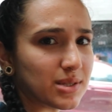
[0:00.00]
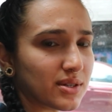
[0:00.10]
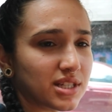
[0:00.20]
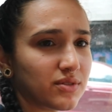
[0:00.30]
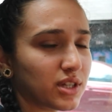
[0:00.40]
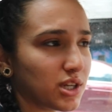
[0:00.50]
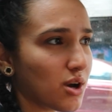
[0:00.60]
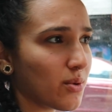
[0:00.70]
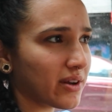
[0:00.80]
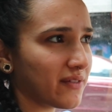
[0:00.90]
so I didn't really
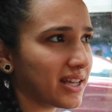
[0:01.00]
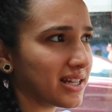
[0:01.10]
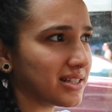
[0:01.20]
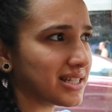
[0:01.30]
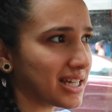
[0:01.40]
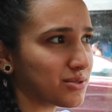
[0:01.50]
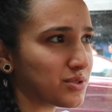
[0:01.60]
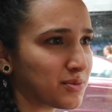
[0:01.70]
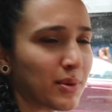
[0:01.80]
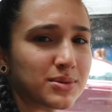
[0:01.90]
know what a vegan slice
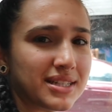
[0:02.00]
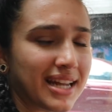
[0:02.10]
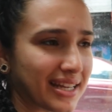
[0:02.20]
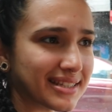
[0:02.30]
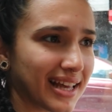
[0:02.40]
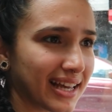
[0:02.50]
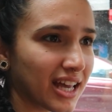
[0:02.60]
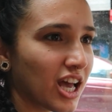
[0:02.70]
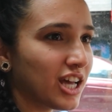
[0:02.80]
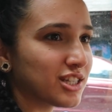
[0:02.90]
was supposed to taste like.